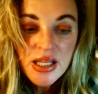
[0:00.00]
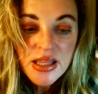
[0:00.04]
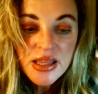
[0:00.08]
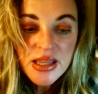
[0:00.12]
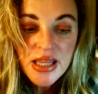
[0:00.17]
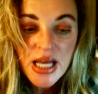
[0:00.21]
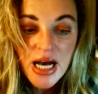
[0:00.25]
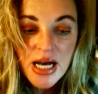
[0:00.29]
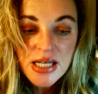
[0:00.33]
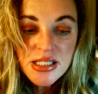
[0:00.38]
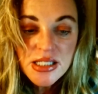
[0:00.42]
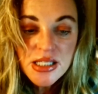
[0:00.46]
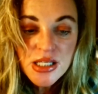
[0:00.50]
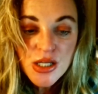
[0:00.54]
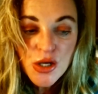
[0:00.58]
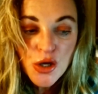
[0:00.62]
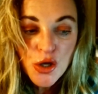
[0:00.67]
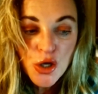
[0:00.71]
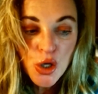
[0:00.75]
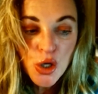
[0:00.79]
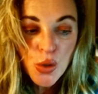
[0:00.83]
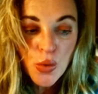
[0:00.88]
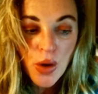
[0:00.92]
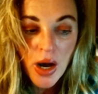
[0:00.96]
Thus,
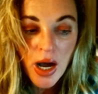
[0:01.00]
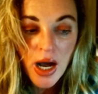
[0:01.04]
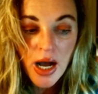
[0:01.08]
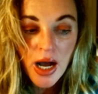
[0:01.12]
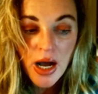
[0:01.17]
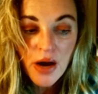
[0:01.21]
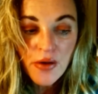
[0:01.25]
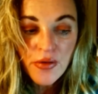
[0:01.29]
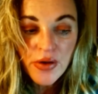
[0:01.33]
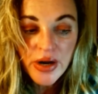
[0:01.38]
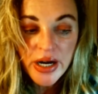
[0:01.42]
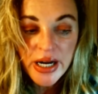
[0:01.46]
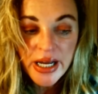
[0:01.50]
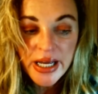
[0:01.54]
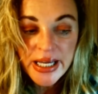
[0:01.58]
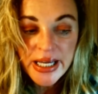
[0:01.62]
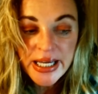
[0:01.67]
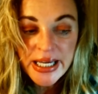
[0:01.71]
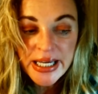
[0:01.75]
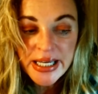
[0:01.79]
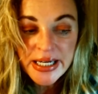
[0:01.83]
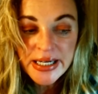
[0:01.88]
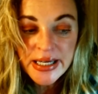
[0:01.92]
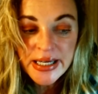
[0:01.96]
you are
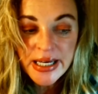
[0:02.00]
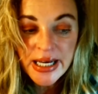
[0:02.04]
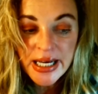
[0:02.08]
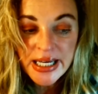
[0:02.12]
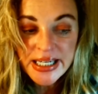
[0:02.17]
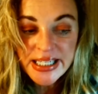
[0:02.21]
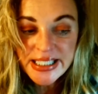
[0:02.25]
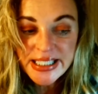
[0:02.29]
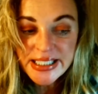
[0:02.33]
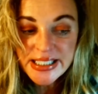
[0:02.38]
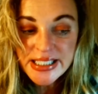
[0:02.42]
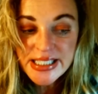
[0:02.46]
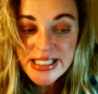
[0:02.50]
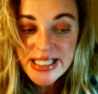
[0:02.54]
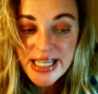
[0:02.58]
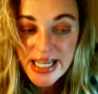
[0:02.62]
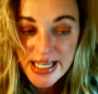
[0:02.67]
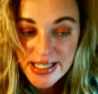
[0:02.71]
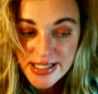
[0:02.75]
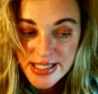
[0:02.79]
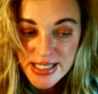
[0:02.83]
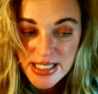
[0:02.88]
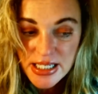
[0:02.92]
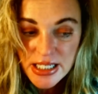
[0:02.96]
in an
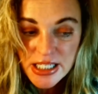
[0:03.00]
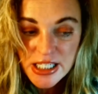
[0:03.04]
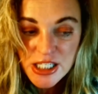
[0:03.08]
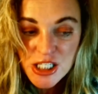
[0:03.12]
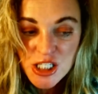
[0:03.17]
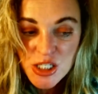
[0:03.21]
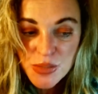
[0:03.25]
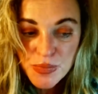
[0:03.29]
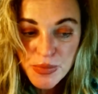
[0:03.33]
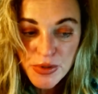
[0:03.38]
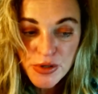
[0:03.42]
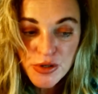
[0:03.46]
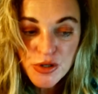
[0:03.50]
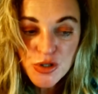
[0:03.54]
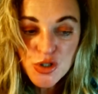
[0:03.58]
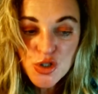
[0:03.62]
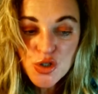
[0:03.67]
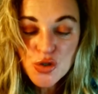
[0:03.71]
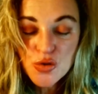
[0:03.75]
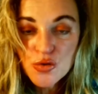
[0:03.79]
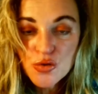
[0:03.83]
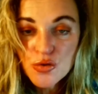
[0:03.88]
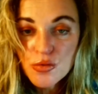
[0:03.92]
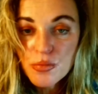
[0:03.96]
intensely
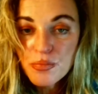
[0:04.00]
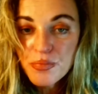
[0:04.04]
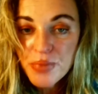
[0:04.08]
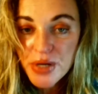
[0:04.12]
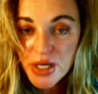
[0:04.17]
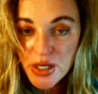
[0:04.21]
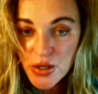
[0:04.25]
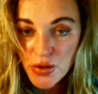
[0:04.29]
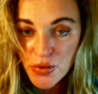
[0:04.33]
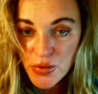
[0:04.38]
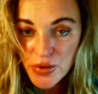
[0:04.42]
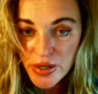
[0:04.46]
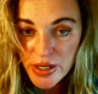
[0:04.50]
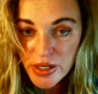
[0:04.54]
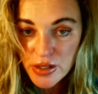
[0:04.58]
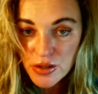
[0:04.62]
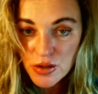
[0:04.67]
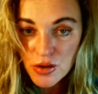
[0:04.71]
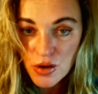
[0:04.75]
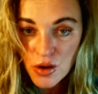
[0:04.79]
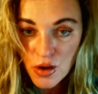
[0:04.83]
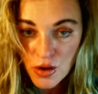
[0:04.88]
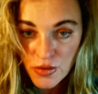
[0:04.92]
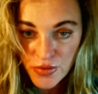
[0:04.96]
spiritual
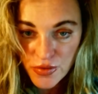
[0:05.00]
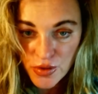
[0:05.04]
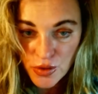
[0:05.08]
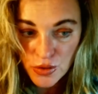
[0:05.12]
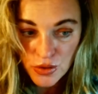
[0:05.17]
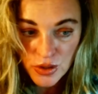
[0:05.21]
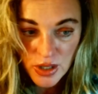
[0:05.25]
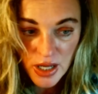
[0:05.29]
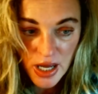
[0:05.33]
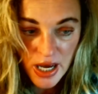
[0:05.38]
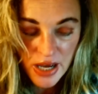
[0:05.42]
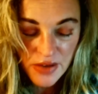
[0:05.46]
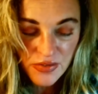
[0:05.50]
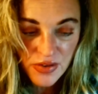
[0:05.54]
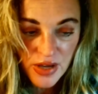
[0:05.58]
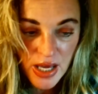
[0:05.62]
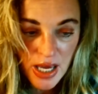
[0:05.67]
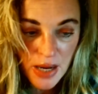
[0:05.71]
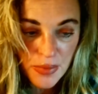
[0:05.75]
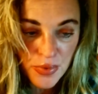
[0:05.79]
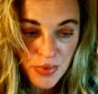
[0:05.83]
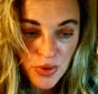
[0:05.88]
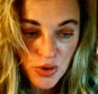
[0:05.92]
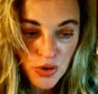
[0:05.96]
period of your life,
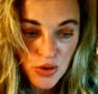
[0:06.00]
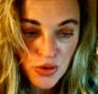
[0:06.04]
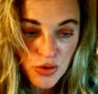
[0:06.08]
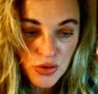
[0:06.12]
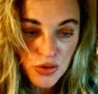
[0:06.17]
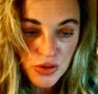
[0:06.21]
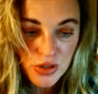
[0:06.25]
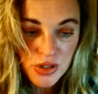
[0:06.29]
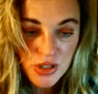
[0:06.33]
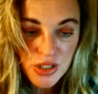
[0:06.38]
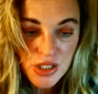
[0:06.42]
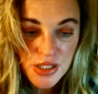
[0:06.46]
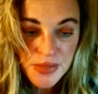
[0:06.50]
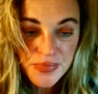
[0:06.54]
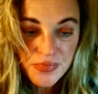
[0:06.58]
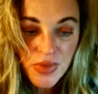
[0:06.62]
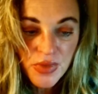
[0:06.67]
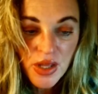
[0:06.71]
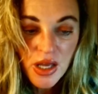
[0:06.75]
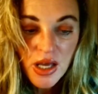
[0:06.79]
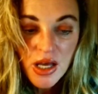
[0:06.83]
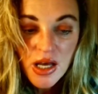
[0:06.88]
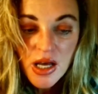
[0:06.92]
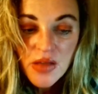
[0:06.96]
Capricorns.
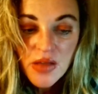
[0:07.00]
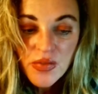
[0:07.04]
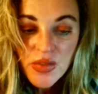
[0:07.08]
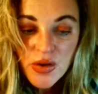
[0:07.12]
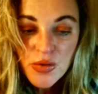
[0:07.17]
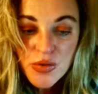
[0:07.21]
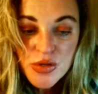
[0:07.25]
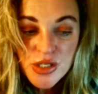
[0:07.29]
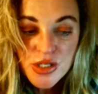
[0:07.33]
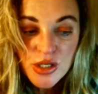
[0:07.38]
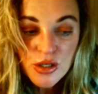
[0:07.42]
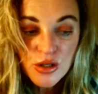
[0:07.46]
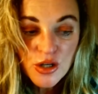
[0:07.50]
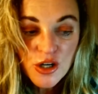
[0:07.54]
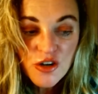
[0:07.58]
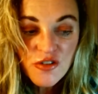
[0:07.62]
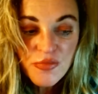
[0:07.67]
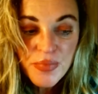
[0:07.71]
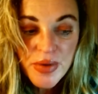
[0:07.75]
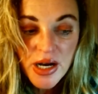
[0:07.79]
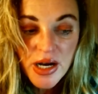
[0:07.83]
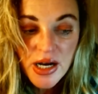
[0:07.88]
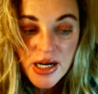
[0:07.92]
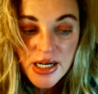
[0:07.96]
There is a lot
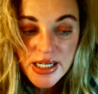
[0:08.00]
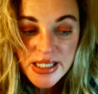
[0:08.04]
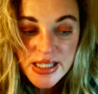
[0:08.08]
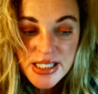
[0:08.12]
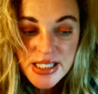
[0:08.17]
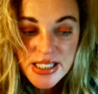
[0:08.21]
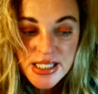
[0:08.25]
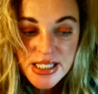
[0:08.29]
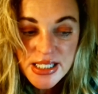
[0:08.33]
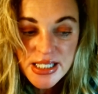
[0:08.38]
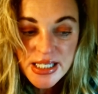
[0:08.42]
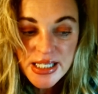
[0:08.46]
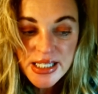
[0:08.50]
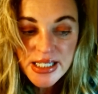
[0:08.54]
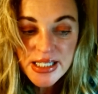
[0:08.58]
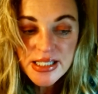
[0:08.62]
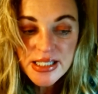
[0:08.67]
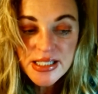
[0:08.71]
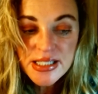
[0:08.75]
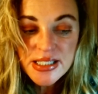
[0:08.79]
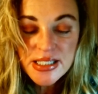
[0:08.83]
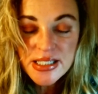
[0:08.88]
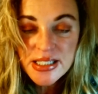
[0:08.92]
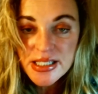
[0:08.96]
of
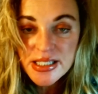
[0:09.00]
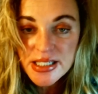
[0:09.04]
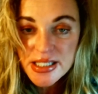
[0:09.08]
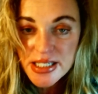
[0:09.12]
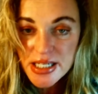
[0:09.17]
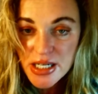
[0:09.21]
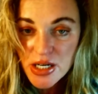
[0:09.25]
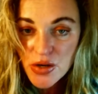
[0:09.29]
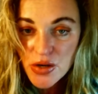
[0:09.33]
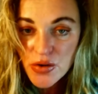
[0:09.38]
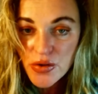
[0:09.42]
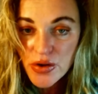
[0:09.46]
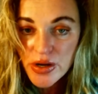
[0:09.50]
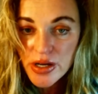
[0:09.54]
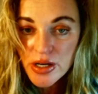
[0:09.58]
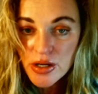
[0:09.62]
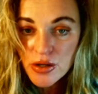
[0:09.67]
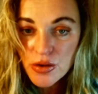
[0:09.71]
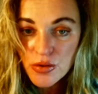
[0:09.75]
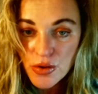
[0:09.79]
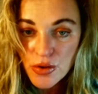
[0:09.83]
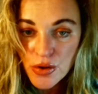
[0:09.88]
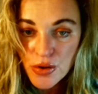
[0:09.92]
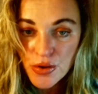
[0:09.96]
behind-the-scenes
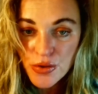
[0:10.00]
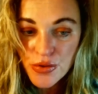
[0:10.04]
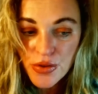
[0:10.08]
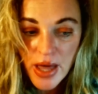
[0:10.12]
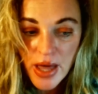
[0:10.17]
interior growth